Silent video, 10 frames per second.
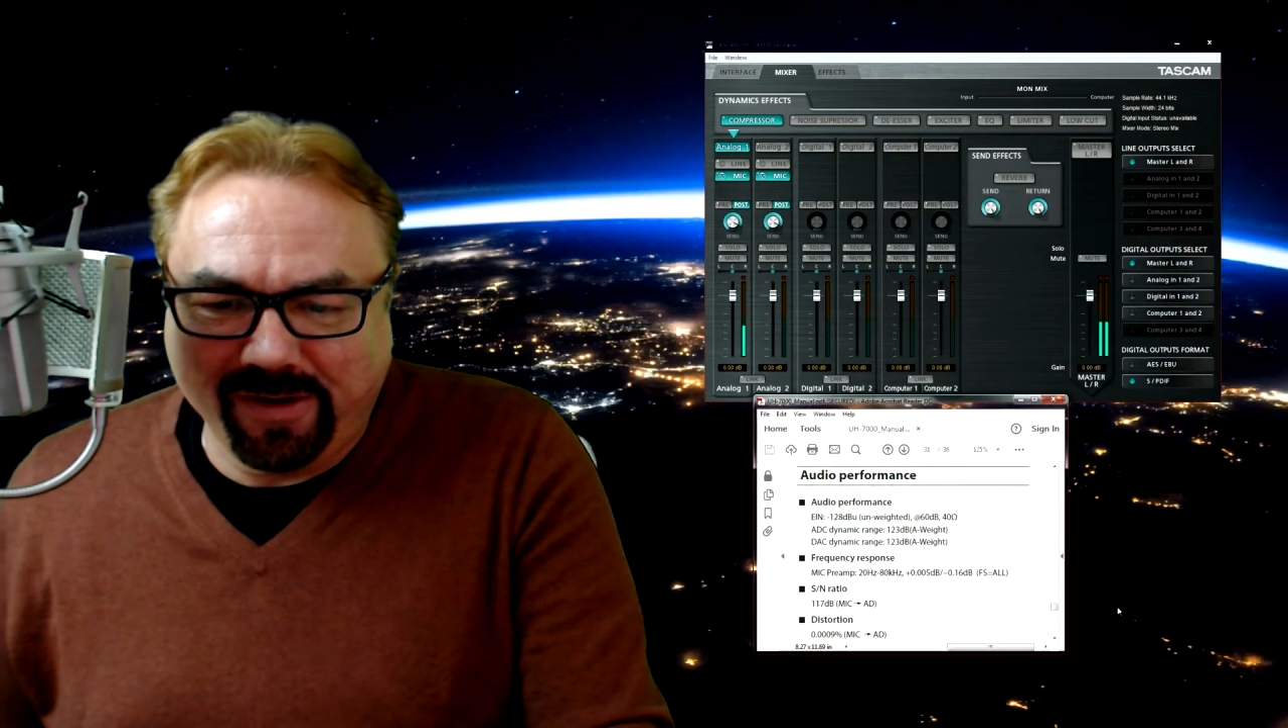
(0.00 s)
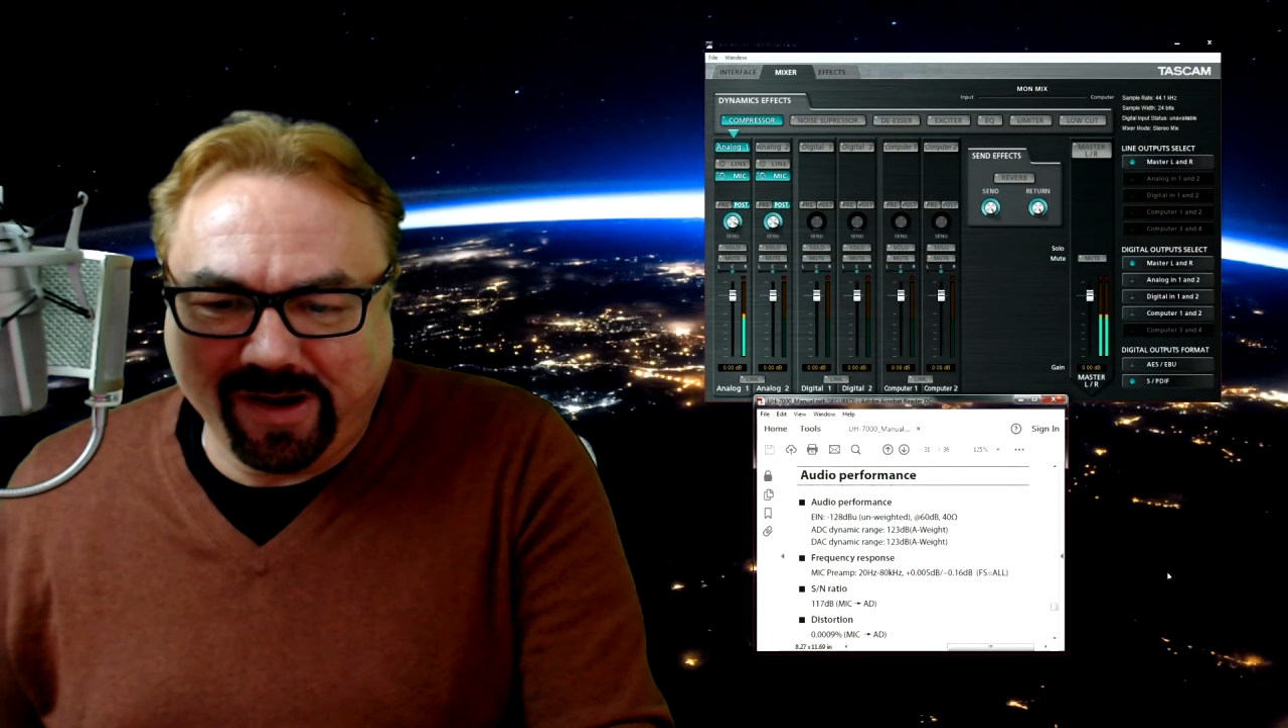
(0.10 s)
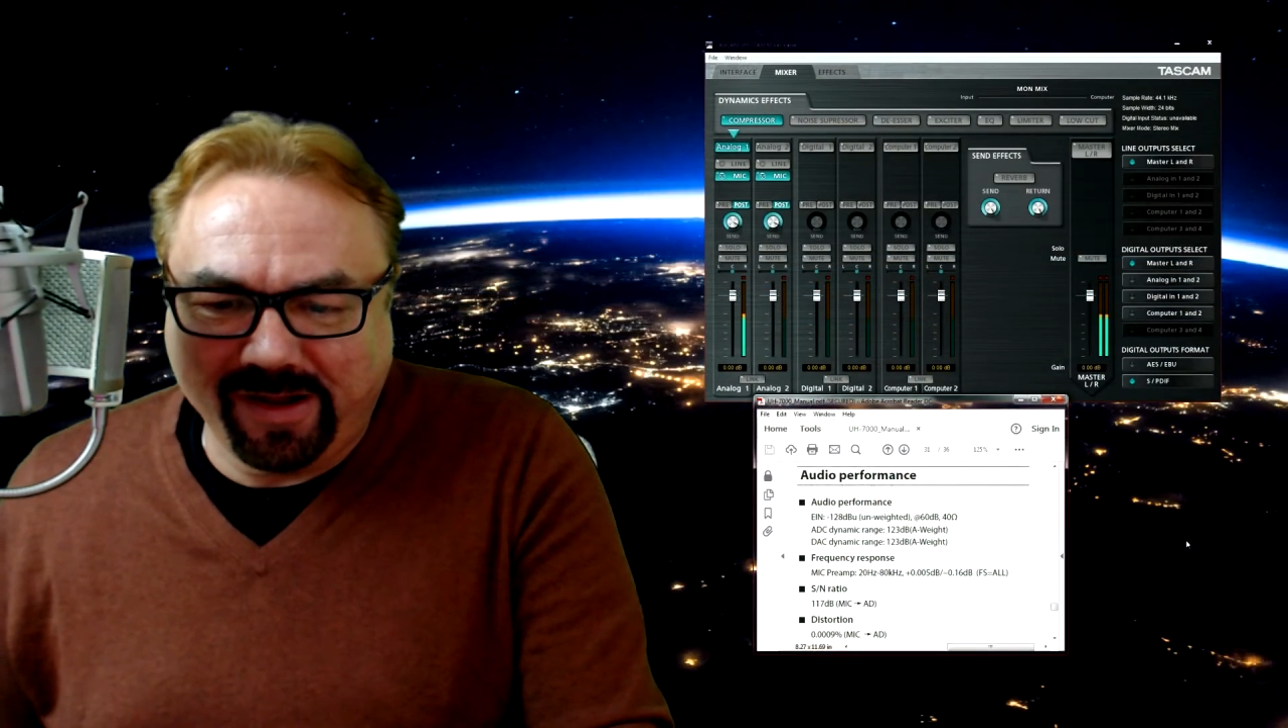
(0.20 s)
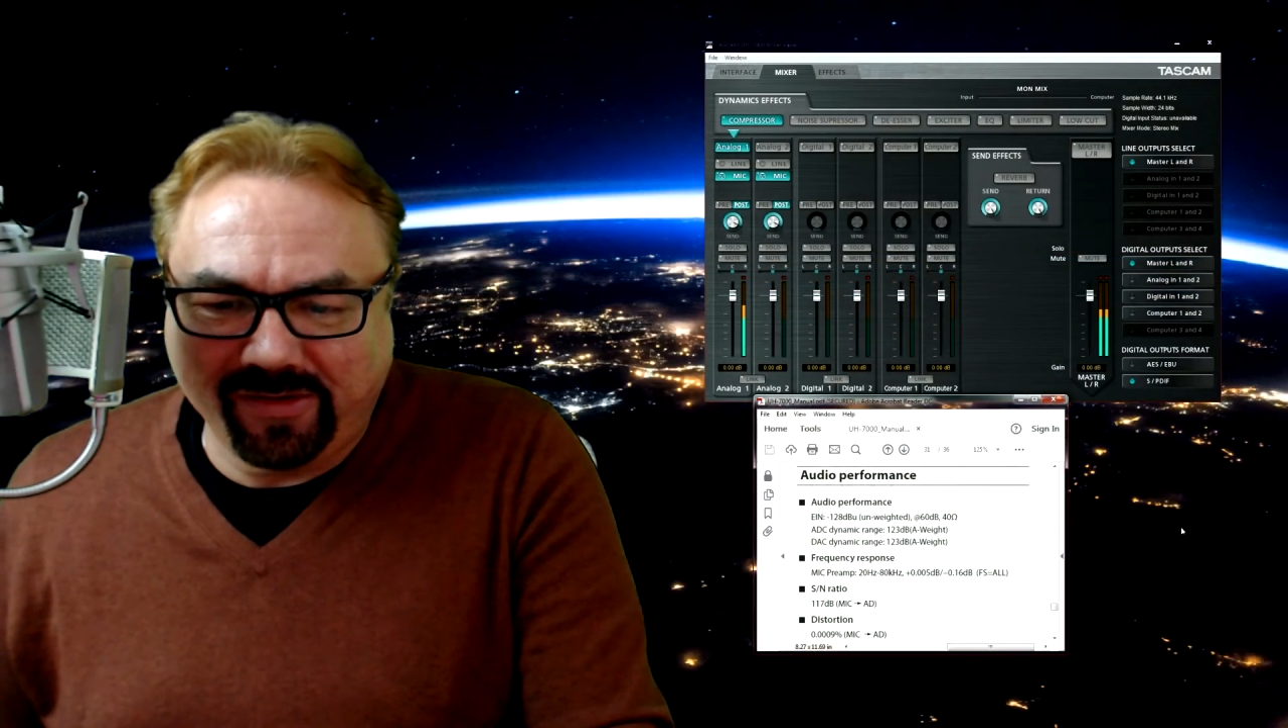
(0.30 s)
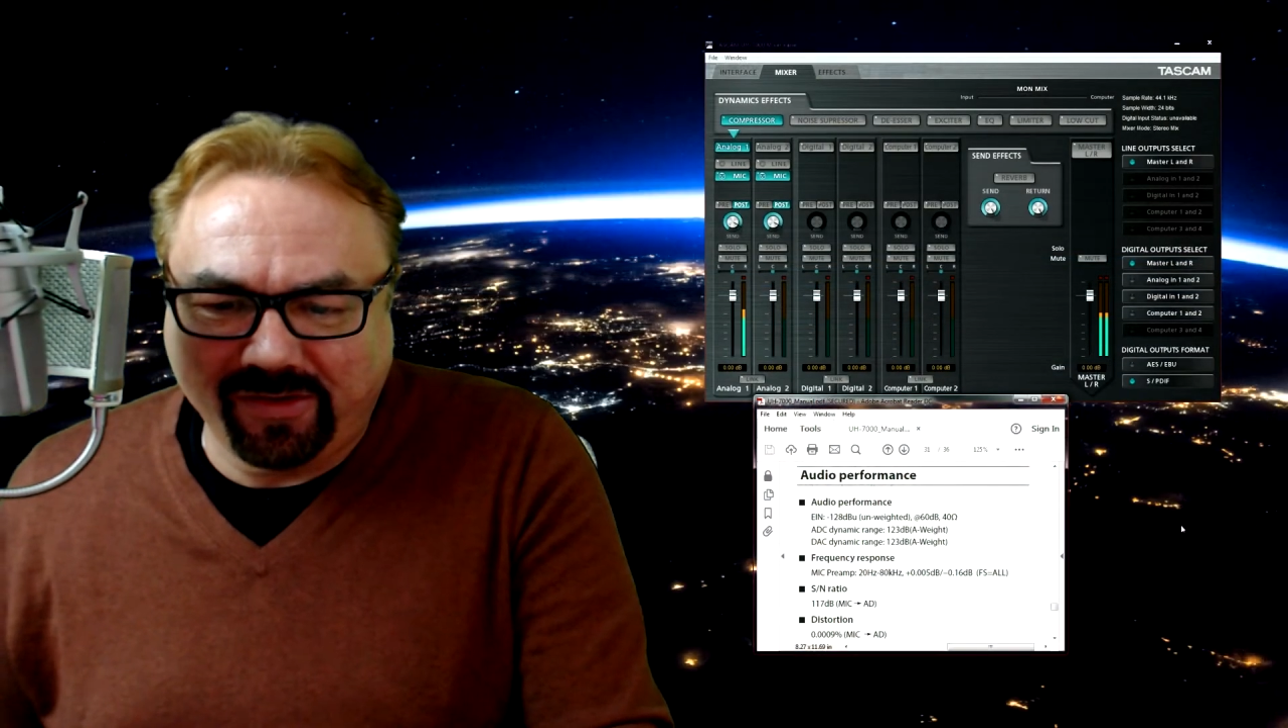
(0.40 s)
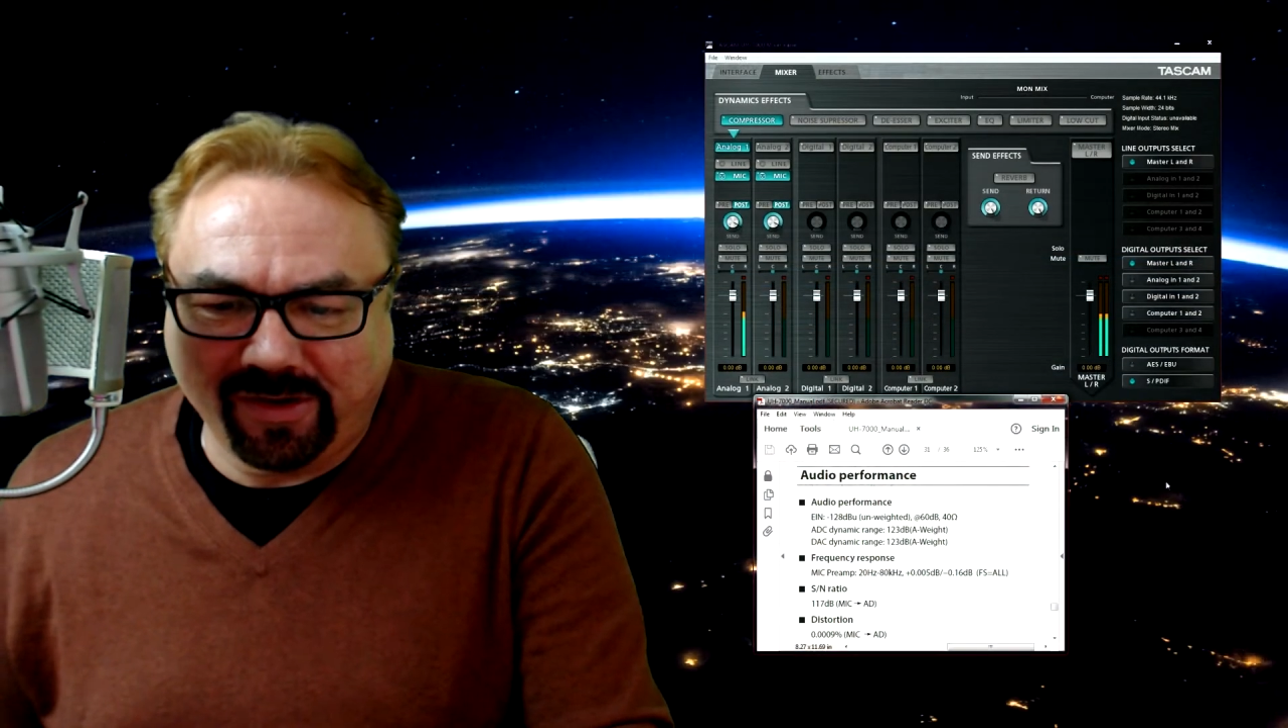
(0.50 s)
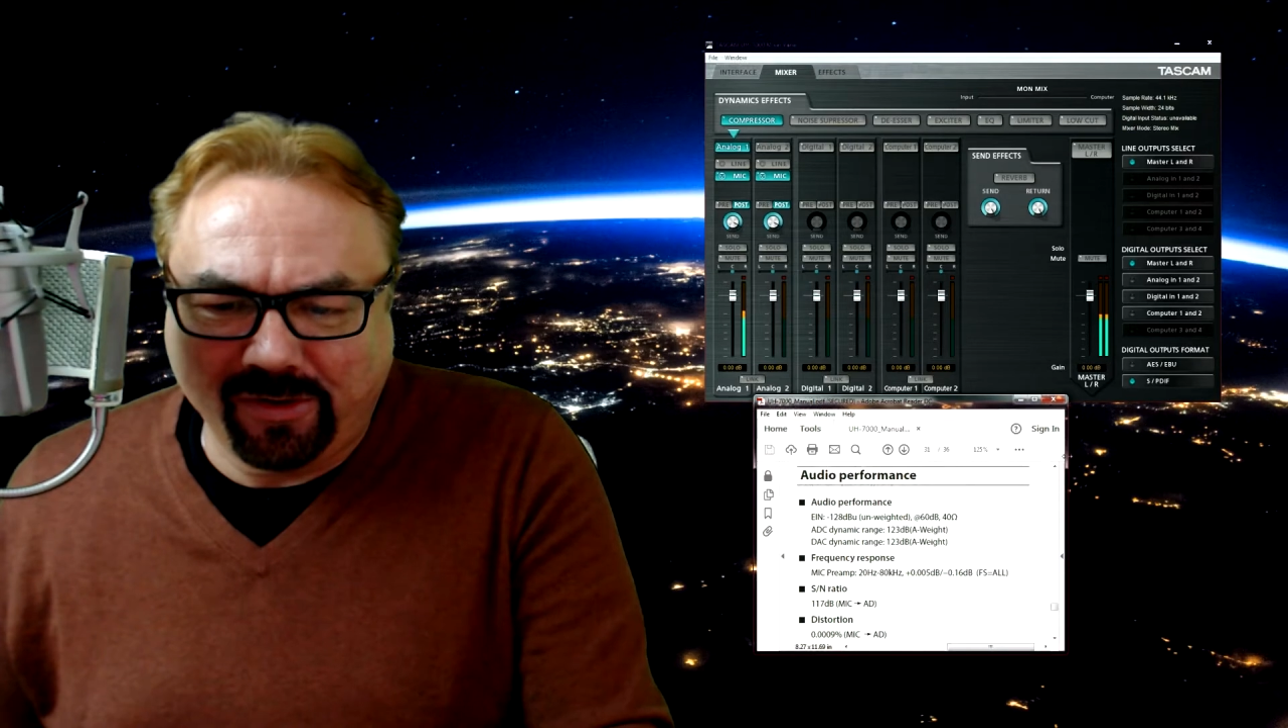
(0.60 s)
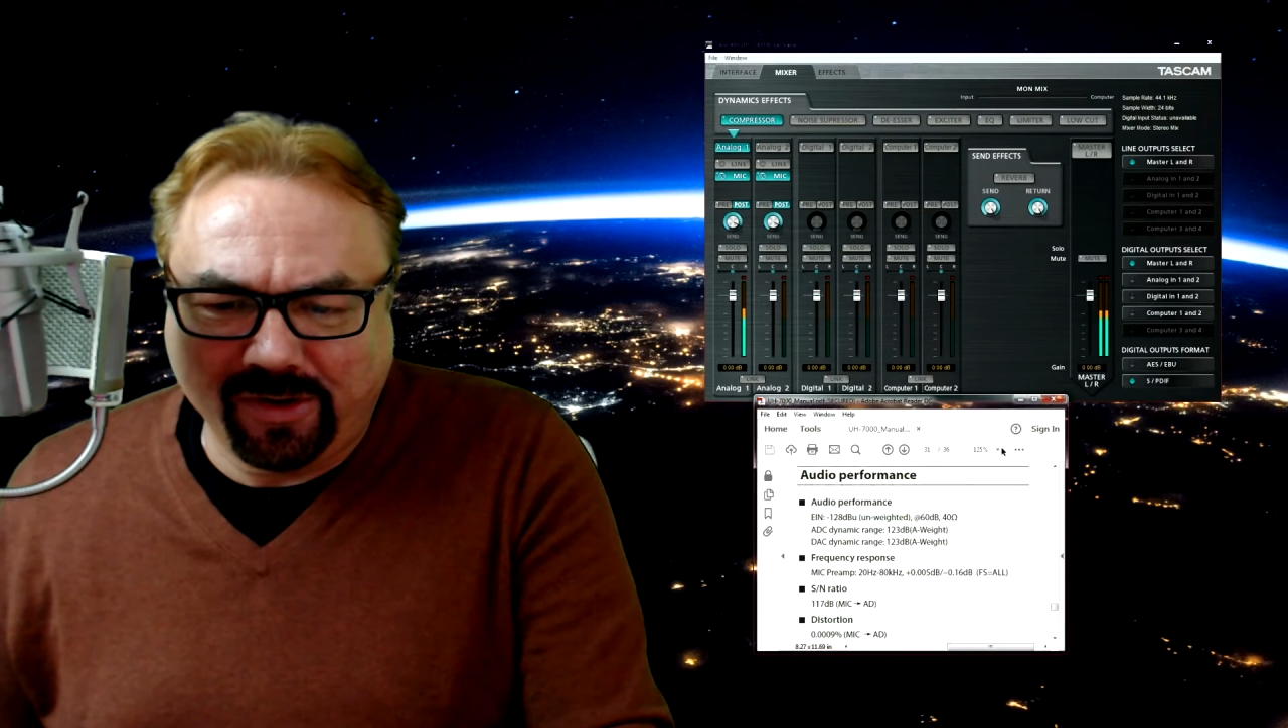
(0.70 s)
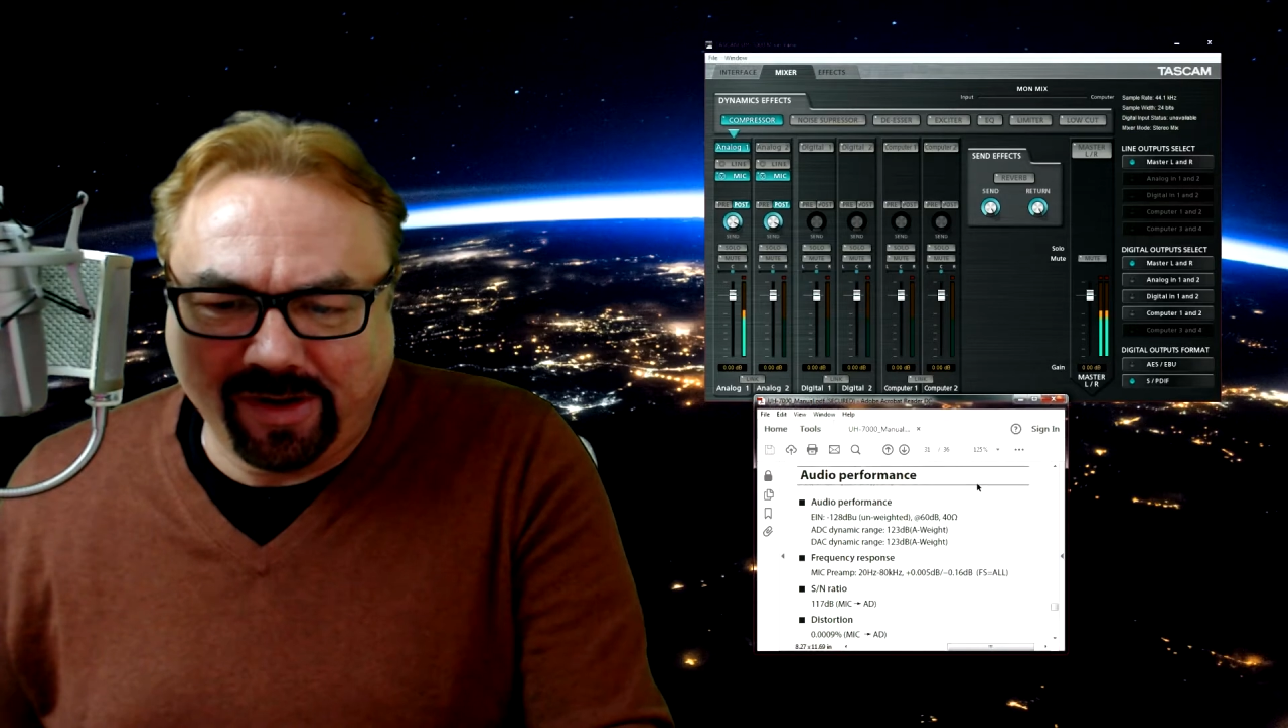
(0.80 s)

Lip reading: and let's look